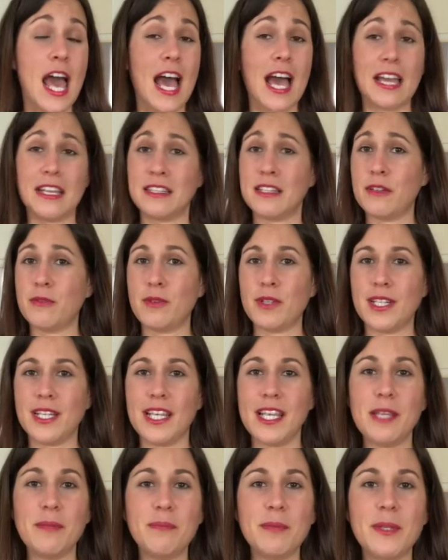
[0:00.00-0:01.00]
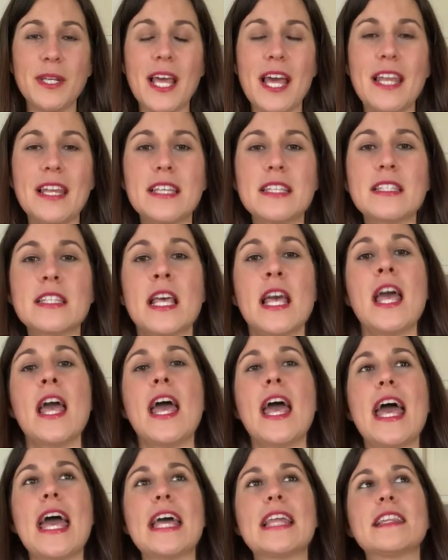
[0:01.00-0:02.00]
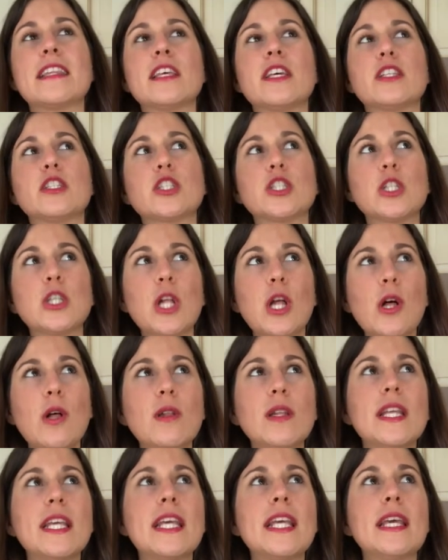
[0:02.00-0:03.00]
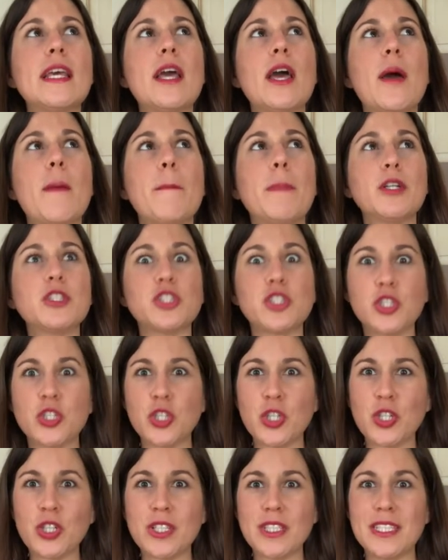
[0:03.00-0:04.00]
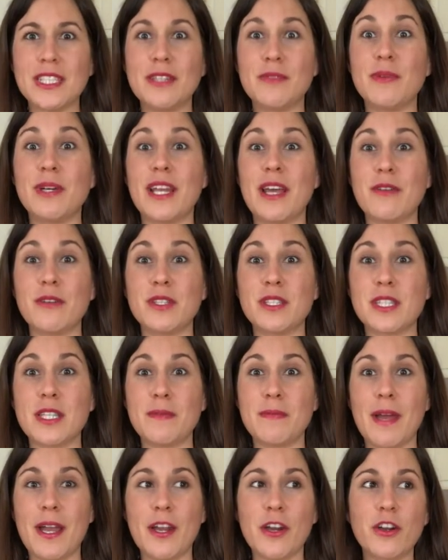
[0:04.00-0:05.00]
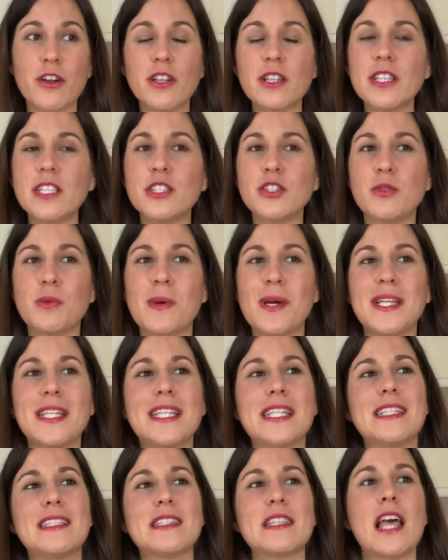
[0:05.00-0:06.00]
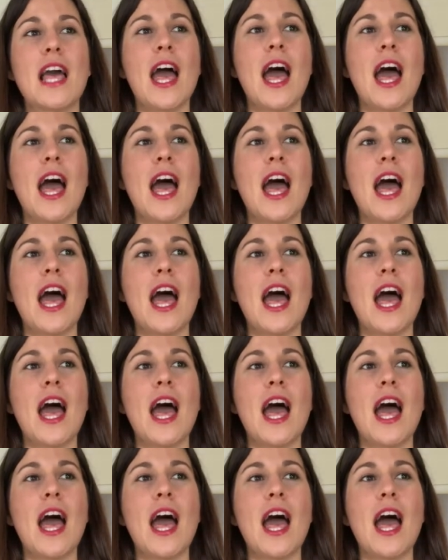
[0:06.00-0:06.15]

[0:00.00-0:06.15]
I didn't want to eat bananas. And slowly but surely, when I was in my early 20s,